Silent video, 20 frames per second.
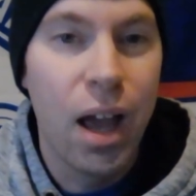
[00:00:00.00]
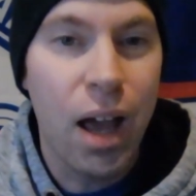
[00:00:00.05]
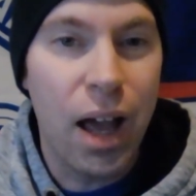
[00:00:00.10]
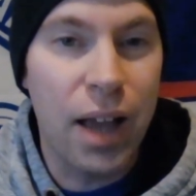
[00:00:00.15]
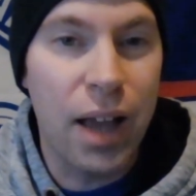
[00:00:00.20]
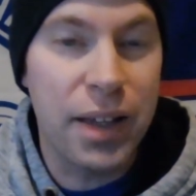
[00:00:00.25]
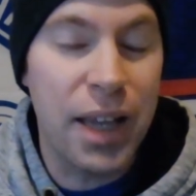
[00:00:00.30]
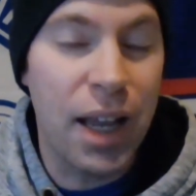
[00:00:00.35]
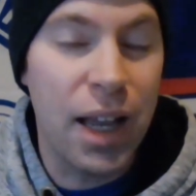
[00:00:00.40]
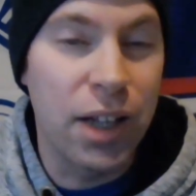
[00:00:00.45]

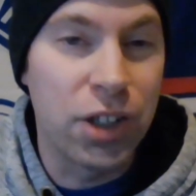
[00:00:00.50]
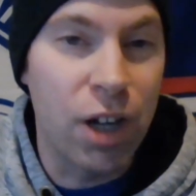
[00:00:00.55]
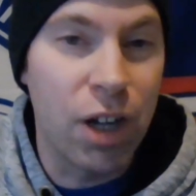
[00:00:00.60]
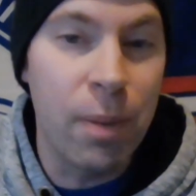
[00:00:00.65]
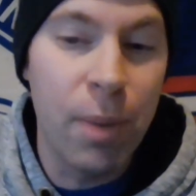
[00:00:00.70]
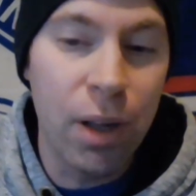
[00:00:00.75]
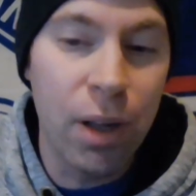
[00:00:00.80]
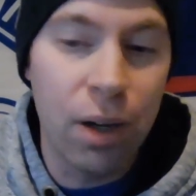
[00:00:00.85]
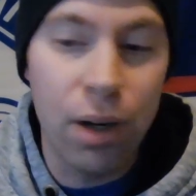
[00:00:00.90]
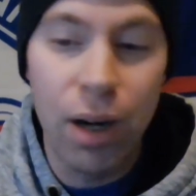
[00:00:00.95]
Keandre
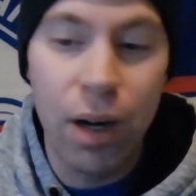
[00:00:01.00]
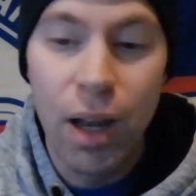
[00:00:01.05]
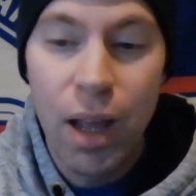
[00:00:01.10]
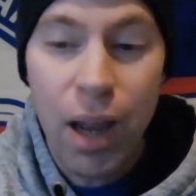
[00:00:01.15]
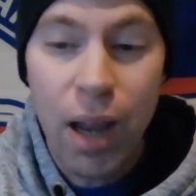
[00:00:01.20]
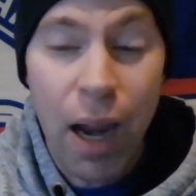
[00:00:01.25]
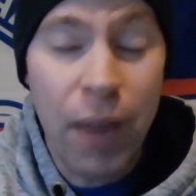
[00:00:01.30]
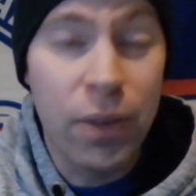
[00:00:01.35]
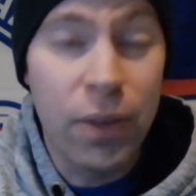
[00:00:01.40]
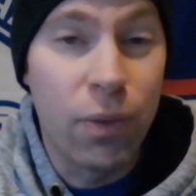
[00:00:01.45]
Miller
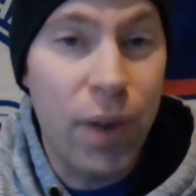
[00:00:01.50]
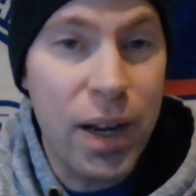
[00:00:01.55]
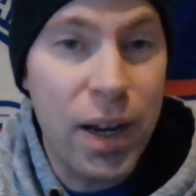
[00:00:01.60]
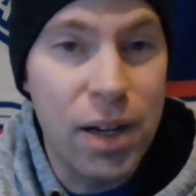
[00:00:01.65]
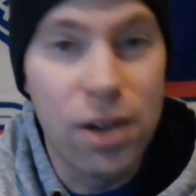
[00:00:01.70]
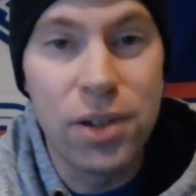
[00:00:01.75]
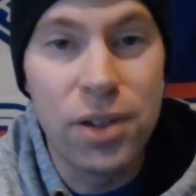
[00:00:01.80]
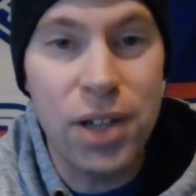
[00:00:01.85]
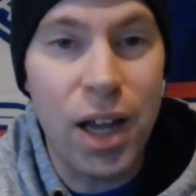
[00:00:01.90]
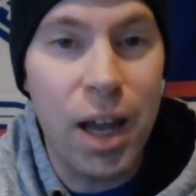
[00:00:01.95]
and the
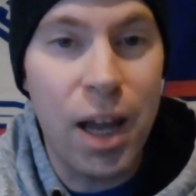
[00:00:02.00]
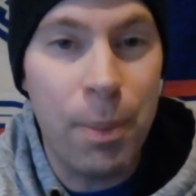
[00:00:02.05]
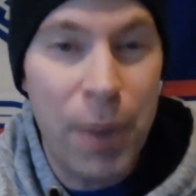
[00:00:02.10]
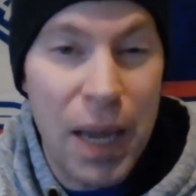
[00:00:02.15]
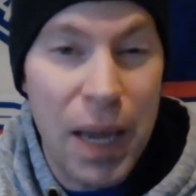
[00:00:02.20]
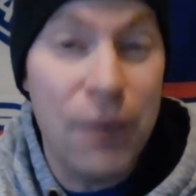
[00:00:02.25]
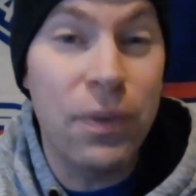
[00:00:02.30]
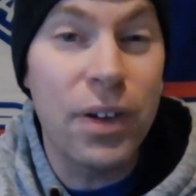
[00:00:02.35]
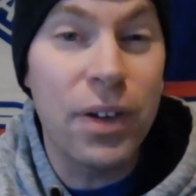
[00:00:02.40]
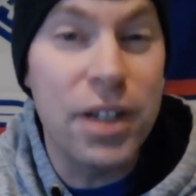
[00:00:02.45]
Rangers
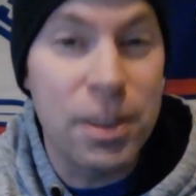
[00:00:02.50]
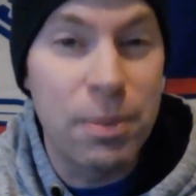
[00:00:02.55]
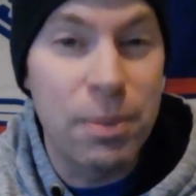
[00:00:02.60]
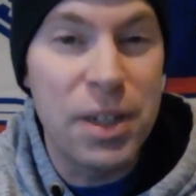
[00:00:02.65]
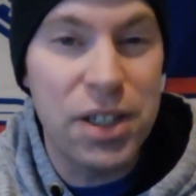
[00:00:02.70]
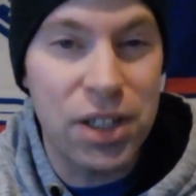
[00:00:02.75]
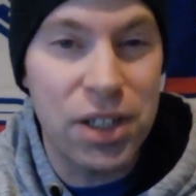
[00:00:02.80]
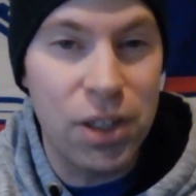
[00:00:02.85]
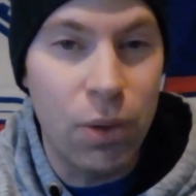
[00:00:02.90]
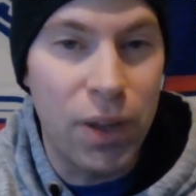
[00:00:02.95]
paid for his
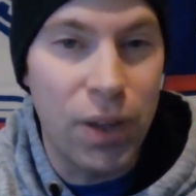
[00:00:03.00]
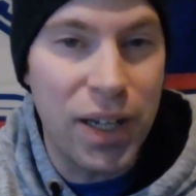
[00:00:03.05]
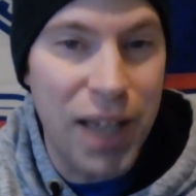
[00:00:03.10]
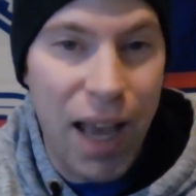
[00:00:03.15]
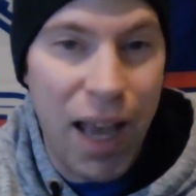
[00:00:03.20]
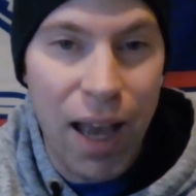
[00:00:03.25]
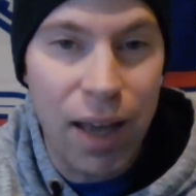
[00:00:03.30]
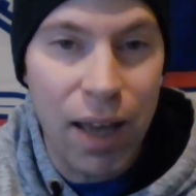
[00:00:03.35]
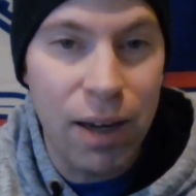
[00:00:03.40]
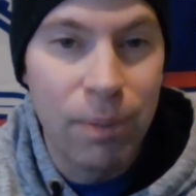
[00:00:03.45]
miscue that he
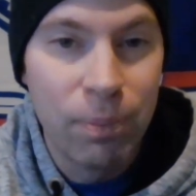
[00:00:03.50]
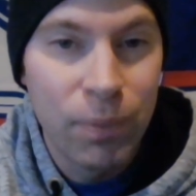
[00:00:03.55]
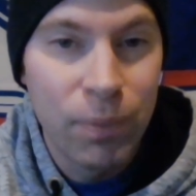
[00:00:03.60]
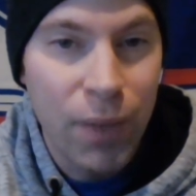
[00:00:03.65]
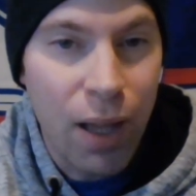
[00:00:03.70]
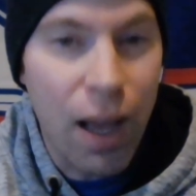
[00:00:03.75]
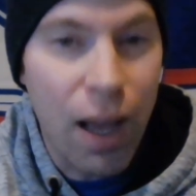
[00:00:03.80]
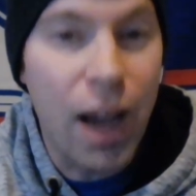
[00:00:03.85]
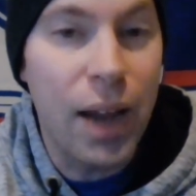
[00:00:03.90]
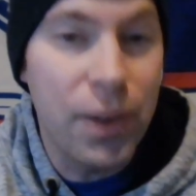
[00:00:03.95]
had
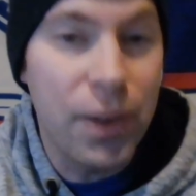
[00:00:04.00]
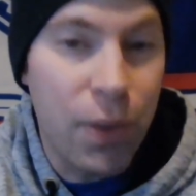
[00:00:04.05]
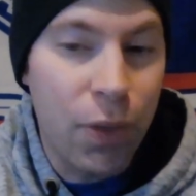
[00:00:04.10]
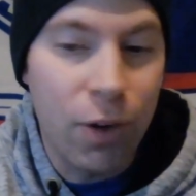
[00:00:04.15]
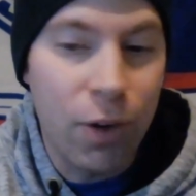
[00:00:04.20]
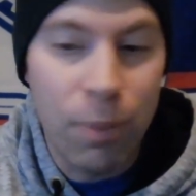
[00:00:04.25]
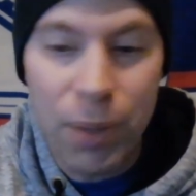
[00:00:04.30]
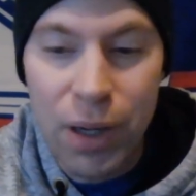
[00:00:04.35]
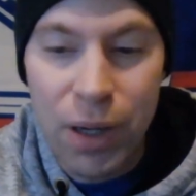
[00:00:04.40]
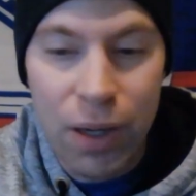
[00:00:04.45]
in the
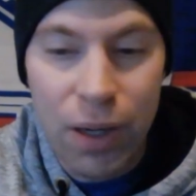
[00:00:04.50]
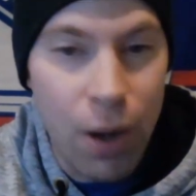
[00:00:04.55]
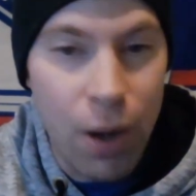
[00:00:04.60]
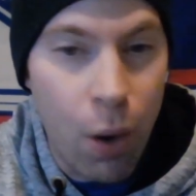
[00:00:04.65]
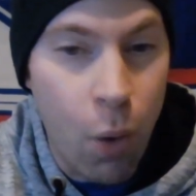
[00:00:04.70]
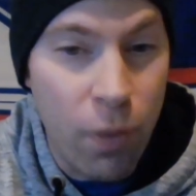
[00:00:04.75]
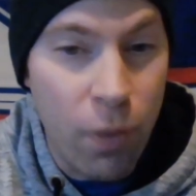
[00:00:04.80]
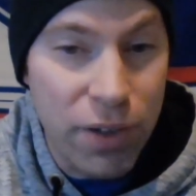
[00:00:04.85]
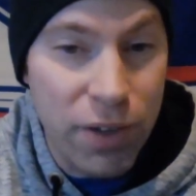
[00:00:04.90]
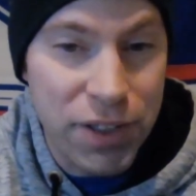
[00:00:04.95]
third period there,
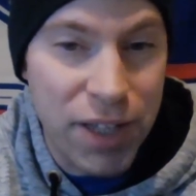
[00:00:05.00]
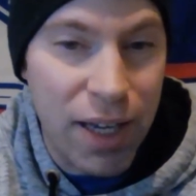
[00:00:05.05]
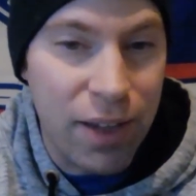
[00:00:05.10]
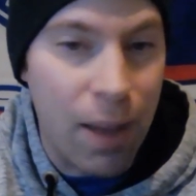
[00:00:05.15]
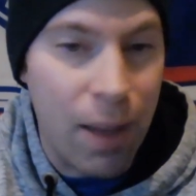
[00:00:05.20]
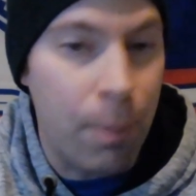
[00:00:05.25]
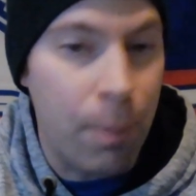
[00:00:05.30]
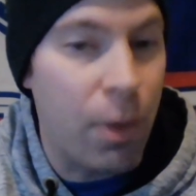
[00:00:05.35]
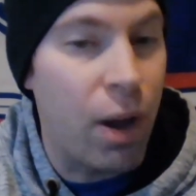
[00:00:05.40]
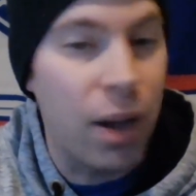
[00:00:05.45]
overskating
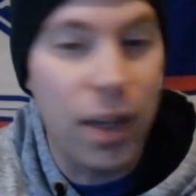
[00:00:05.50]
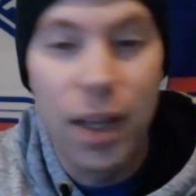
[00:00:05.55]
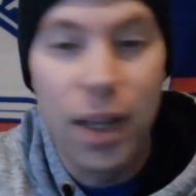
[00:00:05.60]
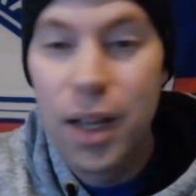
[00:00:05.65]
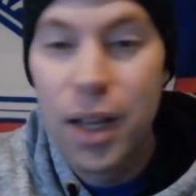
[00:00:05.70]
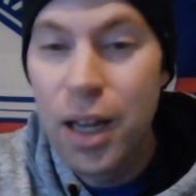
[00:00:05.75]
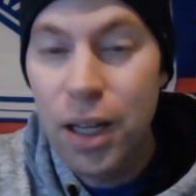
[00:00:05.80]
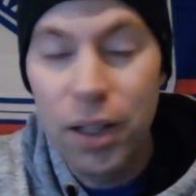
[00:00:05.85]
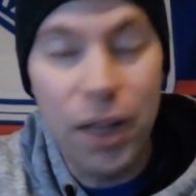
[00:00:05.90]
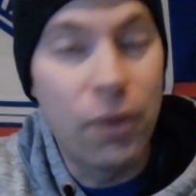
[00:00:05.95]
that puck,
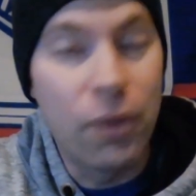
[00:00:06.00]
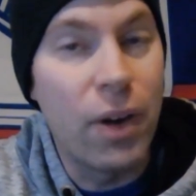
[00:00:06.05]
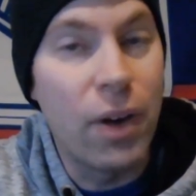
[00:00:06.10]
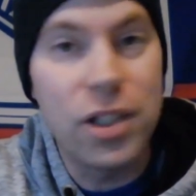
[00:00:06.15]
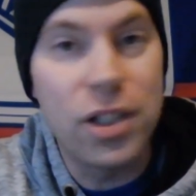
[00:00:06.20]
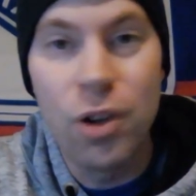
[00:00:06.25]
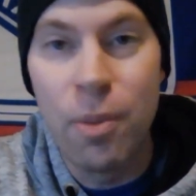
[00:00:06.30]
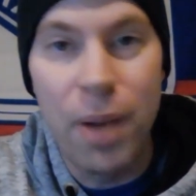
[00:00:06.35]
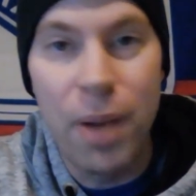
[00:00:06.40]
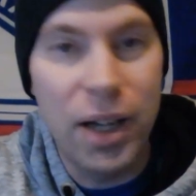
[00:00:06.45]
led right
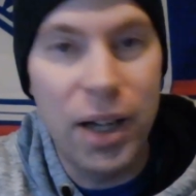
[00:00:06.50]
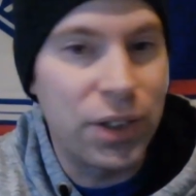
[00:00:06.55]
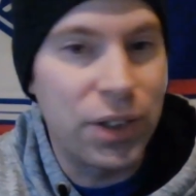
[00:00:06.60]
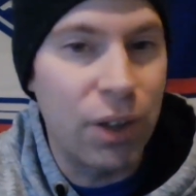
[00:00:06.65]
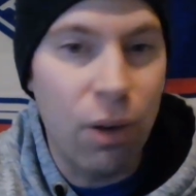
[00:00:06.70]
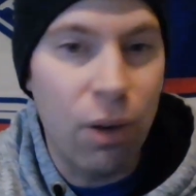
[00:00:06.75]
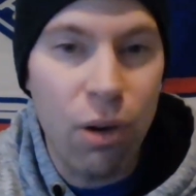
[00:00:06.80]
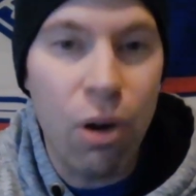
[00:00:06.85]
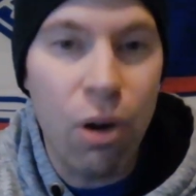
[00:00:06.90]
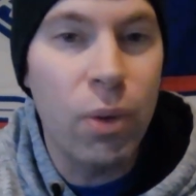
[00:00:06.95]
to a
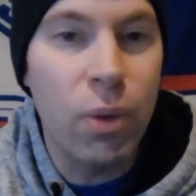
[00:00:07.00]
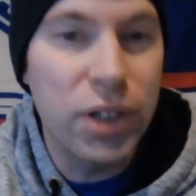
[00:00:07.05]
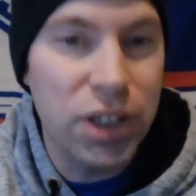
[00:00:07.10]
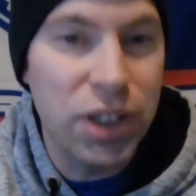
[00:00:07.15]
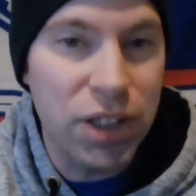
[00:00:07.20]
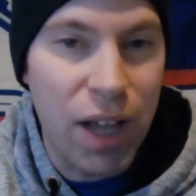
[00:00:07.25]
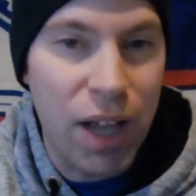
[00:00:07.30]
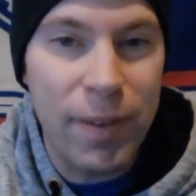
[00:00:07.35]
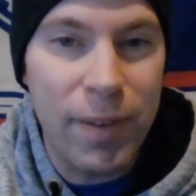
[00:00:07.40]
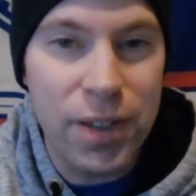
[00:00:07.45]
Montreal goal, which
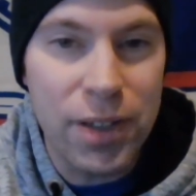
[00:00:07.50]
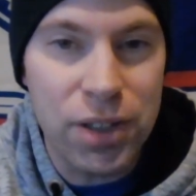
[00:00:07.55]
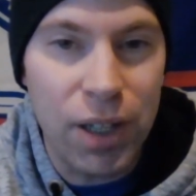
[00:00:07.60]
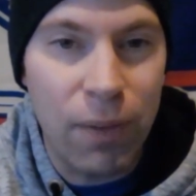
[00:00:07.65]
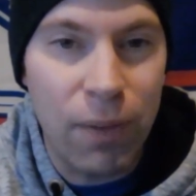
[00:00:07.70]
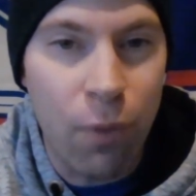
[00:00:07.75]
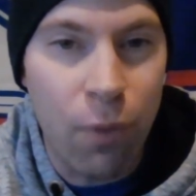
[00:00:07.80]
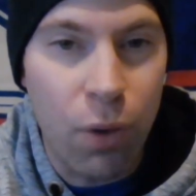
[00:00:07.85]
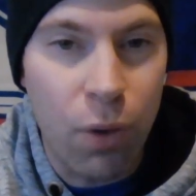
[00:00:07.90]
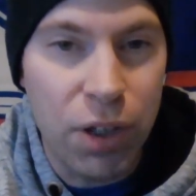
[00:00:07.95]
is obviously
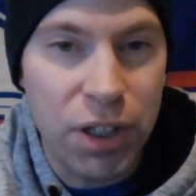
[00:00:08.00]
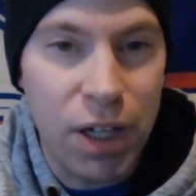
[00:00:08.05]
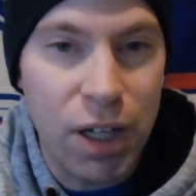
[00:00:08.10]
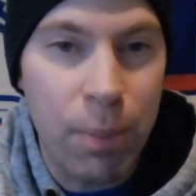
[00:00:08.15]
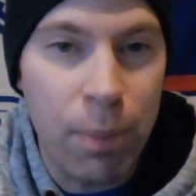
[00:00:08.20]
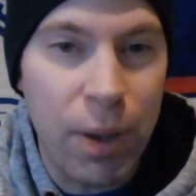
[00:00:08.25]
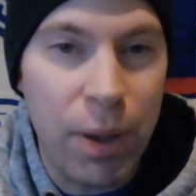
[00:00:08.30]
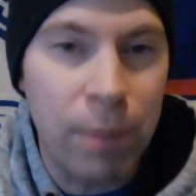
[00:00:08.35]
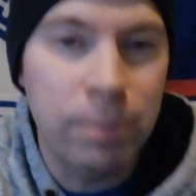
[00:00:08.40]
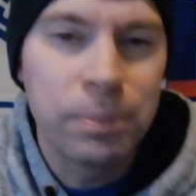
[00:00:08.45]
unfortunate.
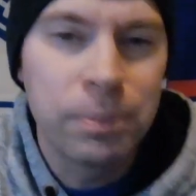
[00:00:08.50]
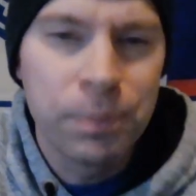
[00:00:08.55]
But